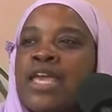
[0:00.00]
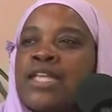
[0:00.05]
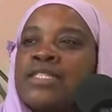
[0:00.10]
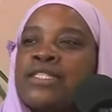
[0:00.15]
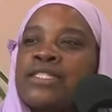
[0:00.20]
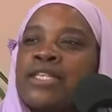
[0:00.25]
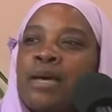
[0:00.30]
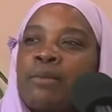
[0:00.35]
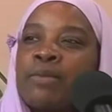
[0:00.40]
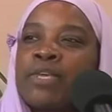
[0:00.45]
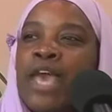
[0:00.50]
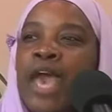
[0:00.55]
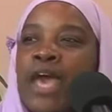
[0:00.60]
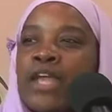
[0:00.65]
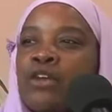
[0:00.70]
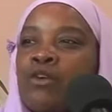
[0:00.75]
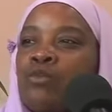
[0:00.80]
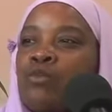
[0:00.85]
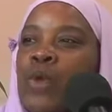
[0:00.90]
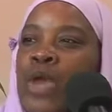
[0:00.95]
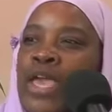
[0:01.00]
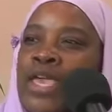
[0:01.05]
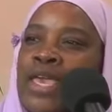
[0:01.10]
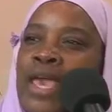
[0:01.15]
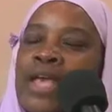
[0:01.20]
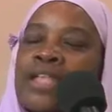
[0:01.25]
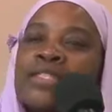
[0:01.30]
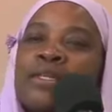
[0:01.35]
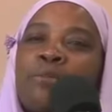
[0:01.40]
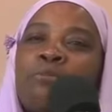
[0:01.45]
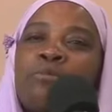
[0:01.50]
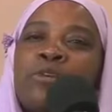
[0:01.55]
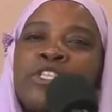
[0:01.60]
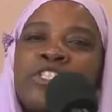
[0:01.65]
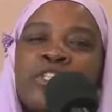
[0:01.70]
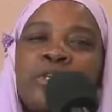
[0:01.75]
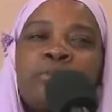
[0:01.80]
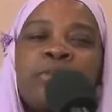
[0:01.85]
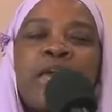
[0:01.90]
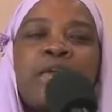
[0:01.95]
in some kind of way as a
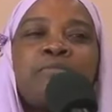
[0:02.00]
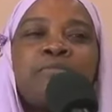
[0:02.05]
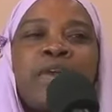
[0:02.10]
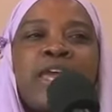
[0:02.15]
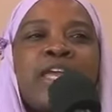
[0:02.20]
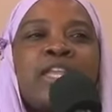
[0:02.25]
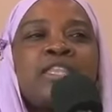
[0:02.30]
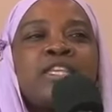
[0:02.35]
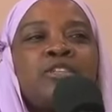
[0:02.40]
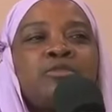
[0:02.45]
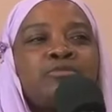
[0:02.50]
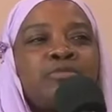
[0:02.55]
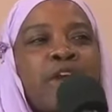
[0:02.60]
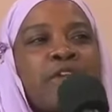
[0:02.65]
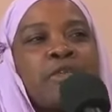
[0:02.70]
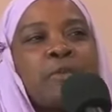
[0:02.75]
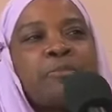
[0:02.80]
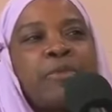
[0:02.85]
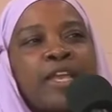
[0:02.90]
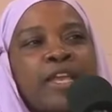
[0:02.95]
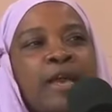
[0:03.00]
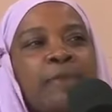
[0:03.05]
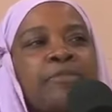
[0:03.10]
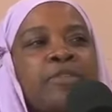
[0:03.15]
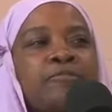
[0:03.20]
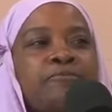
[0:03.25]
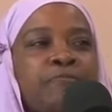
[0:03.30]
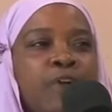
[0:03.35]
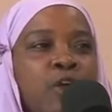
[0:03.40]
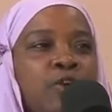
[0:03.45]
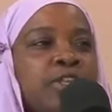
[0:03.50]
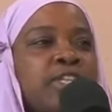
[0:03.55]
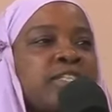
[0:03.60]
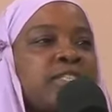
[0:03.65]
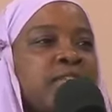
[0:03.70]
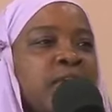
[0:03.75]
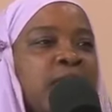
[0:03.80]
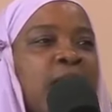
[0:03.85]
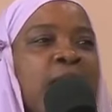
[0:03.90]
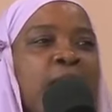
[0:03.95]
Muslim that made this brother pick up the phone and say,